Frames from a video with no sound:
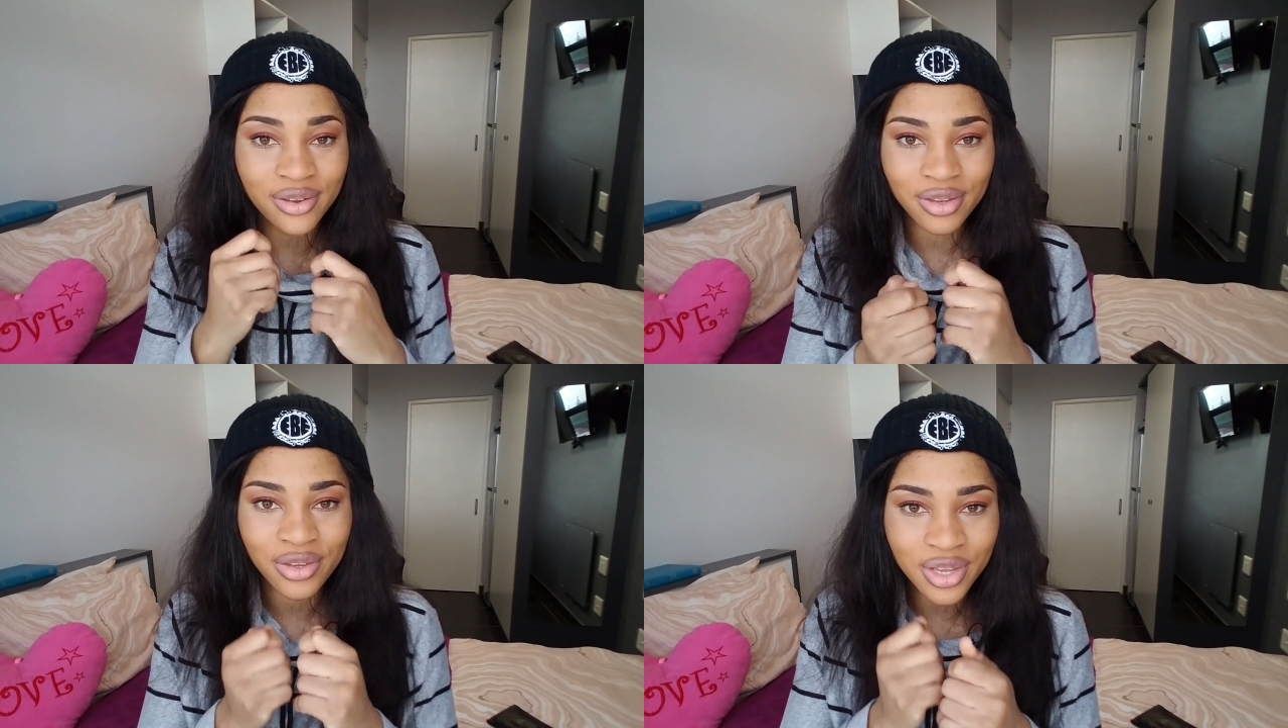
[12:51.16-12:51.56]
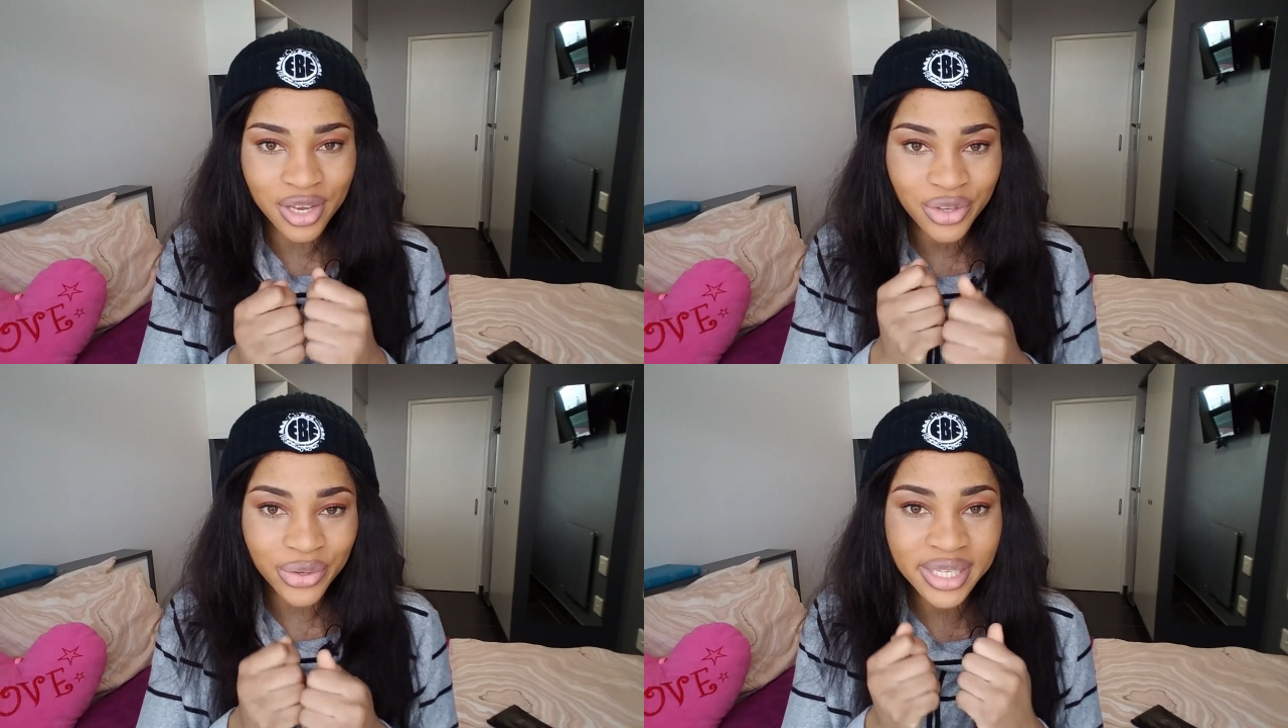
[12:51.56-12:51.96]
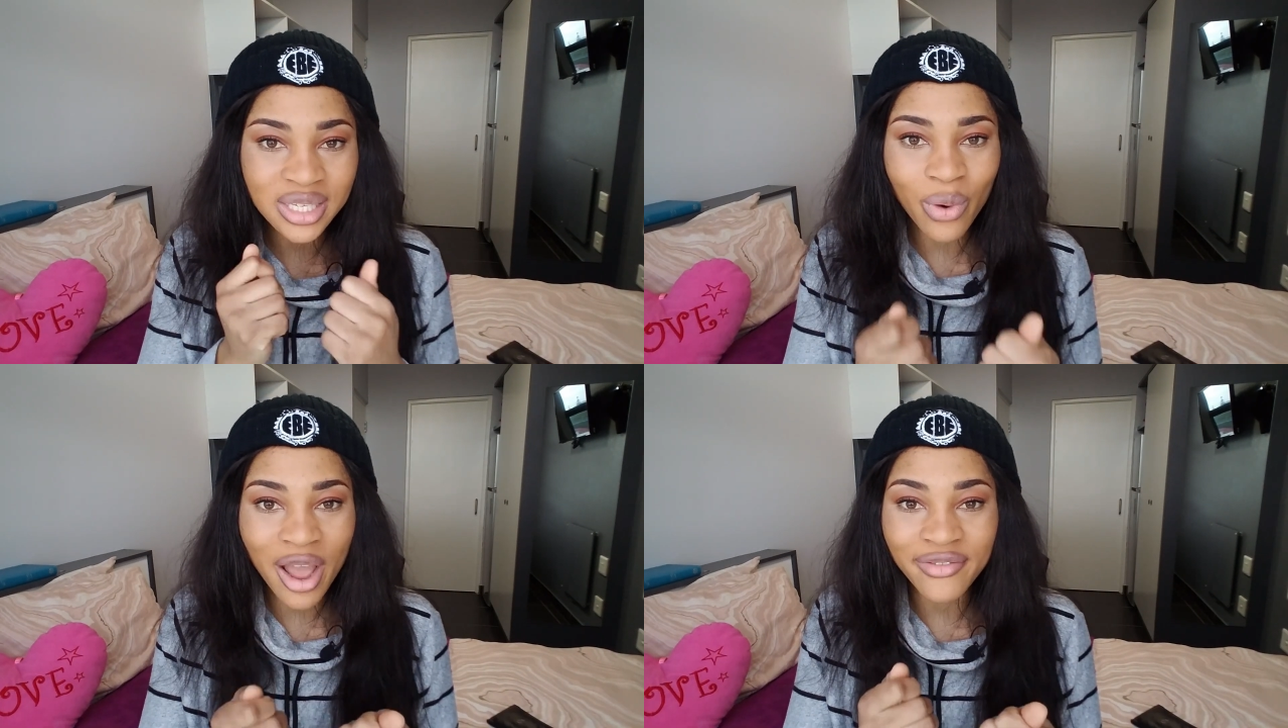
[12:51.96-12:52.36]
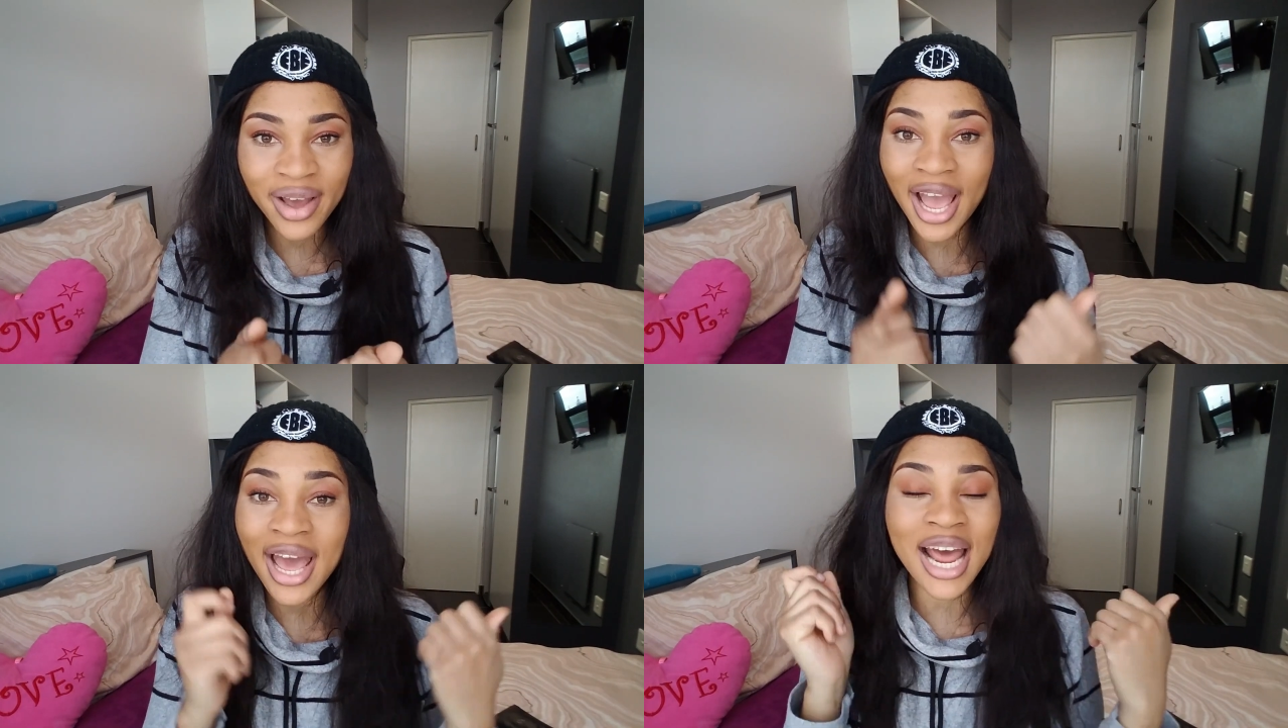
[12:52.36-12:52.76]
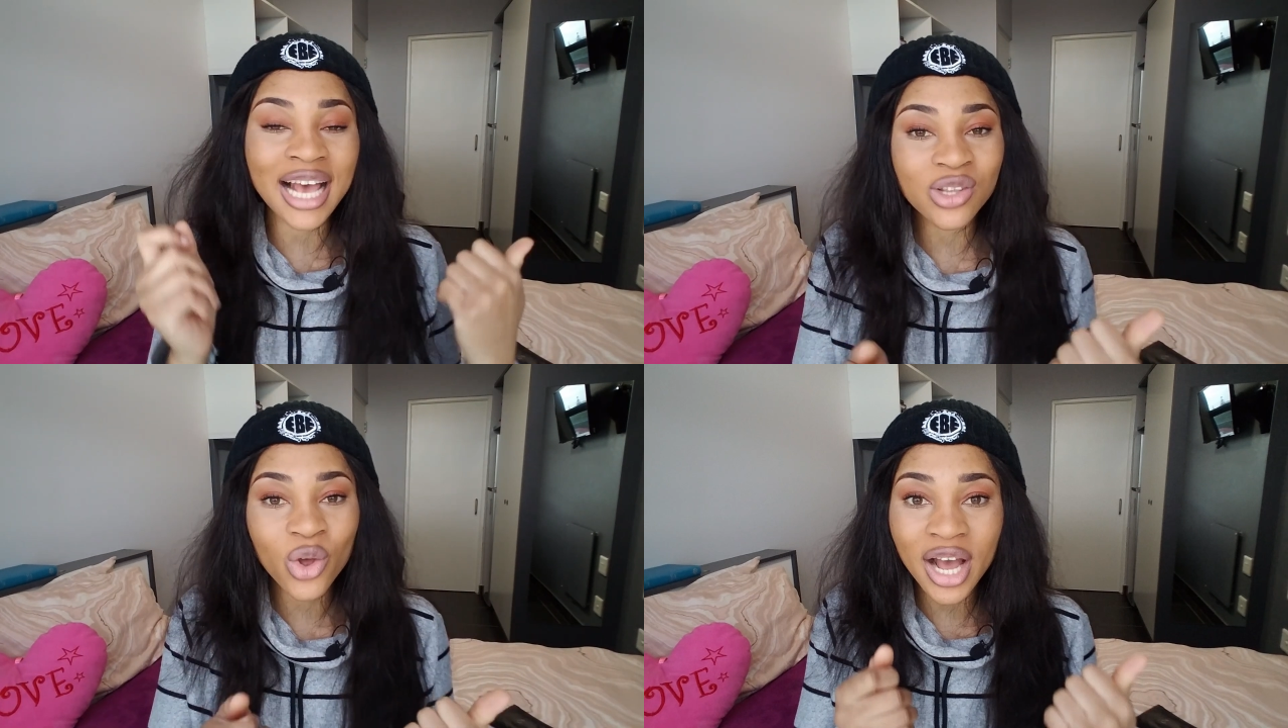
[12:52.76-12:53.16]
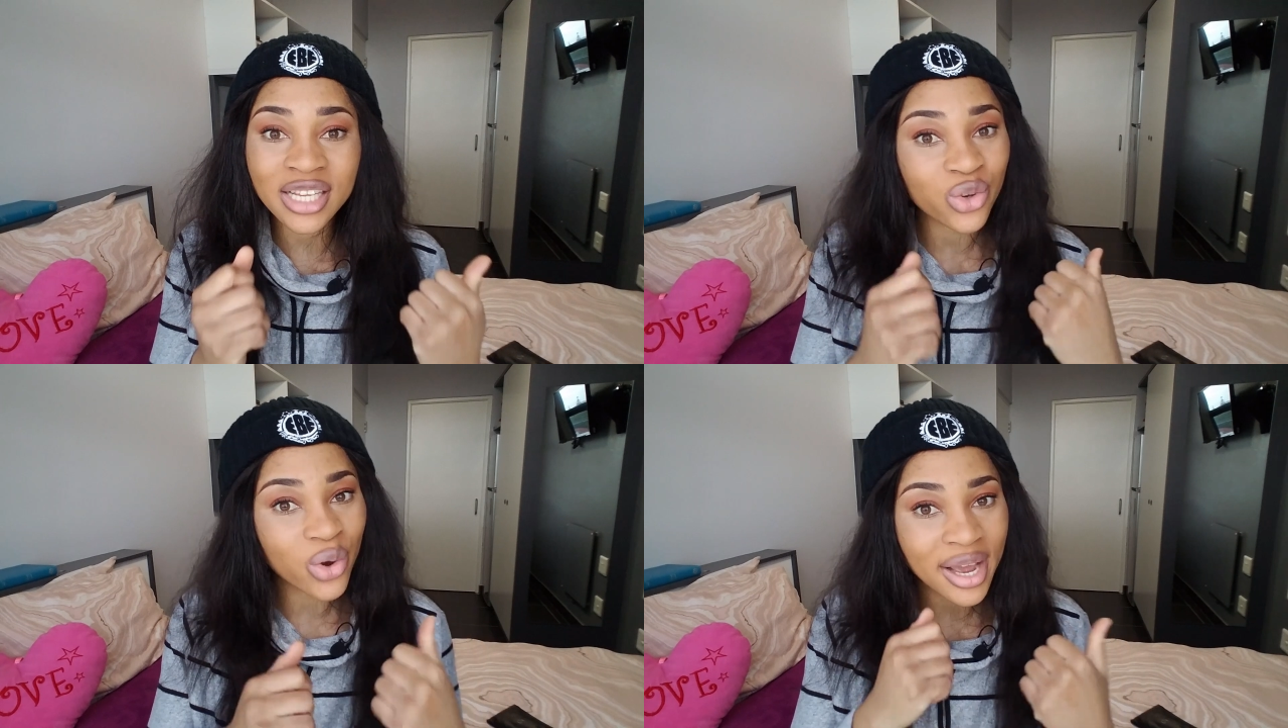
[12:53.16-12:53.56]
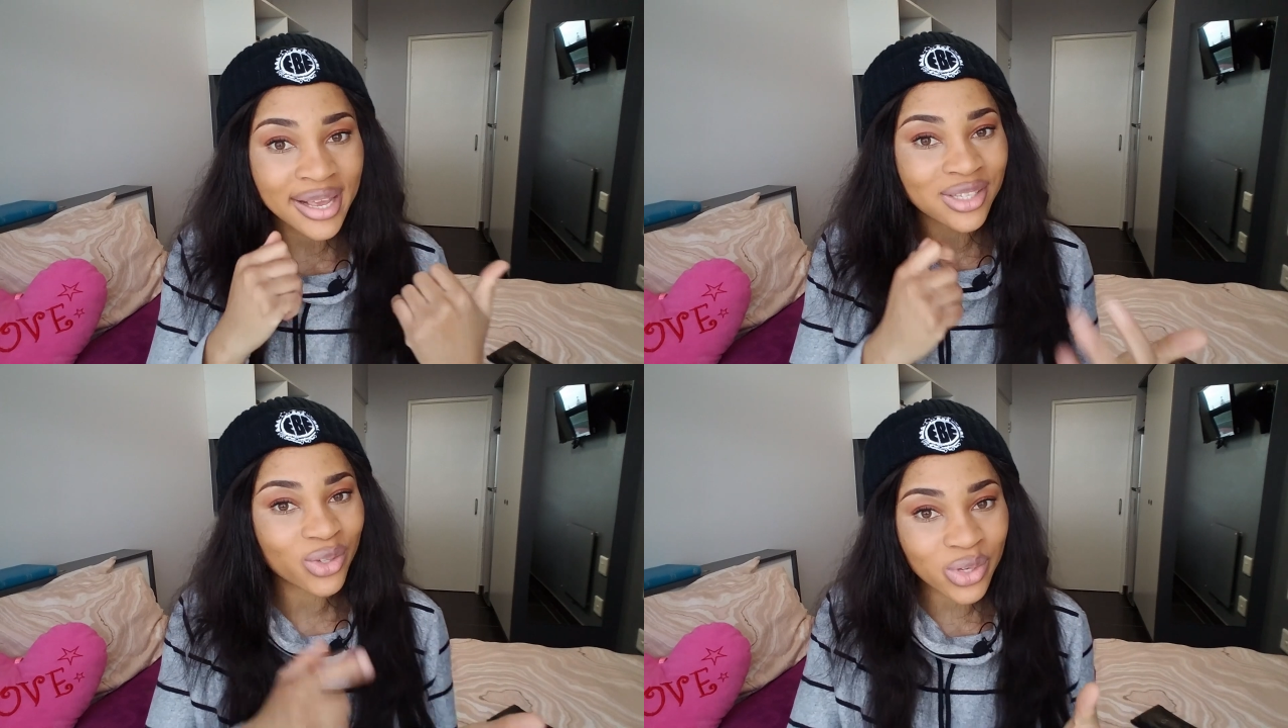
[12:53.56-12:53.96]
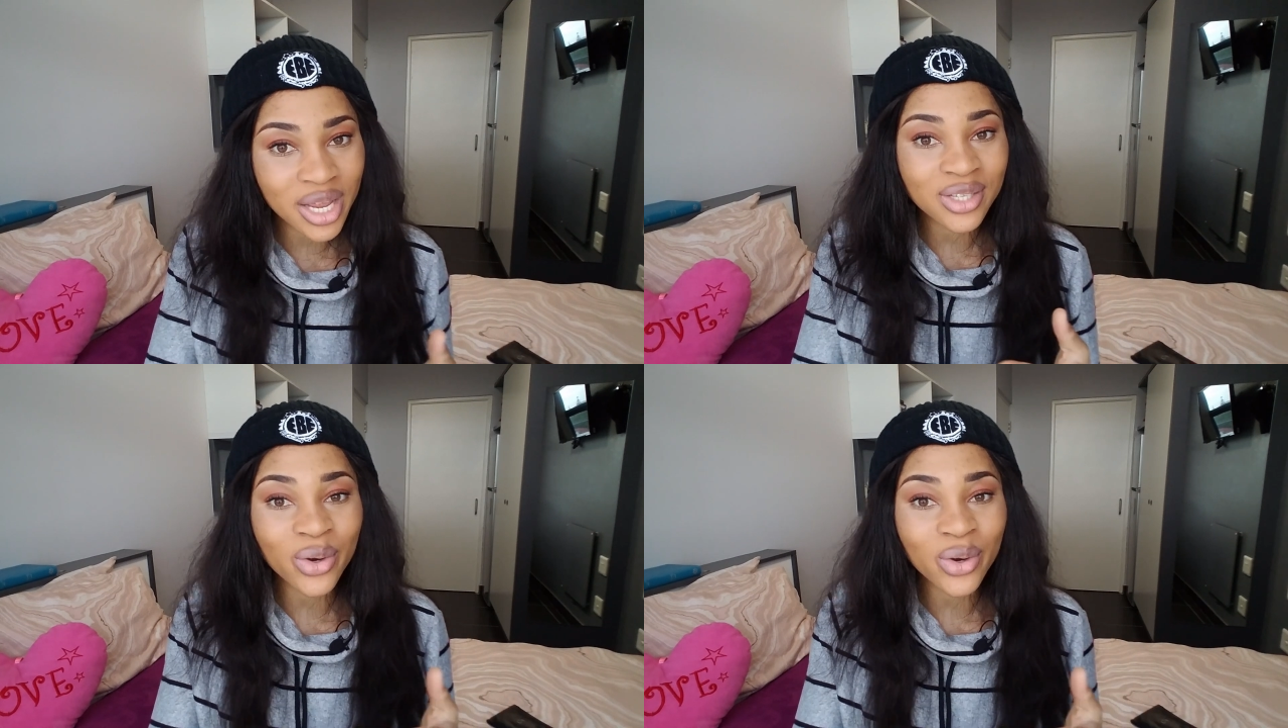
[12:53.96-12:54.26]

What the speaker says: the UCT Wi-Fi, and as long as you are a student